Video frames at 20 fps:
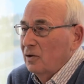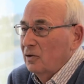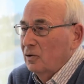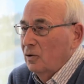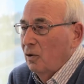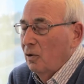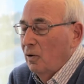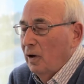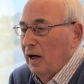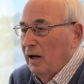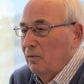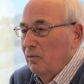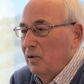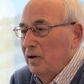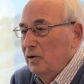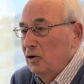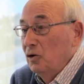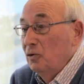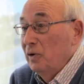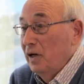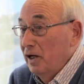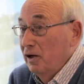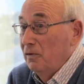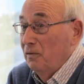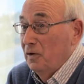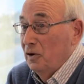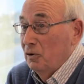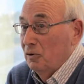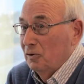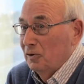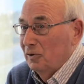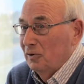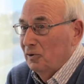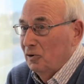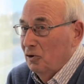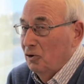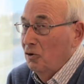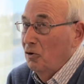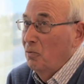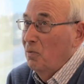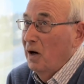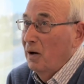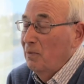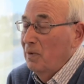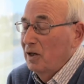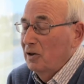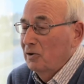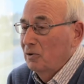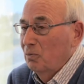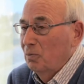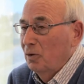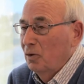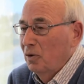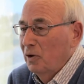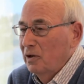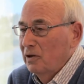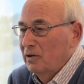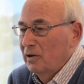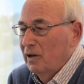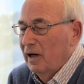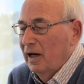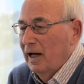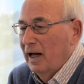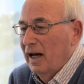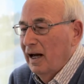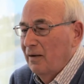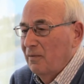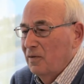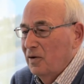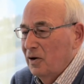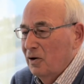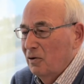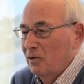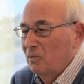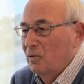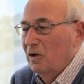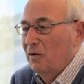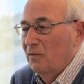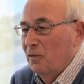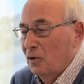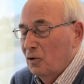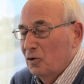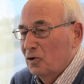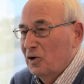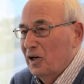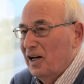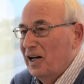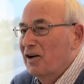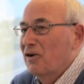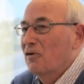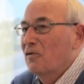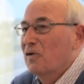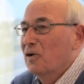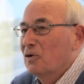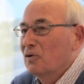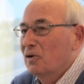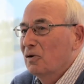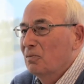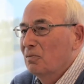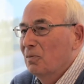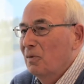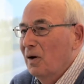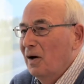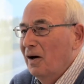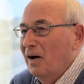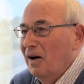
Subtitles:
So, and we do interviews. 2 of my best employees that I have here, we first interviewed them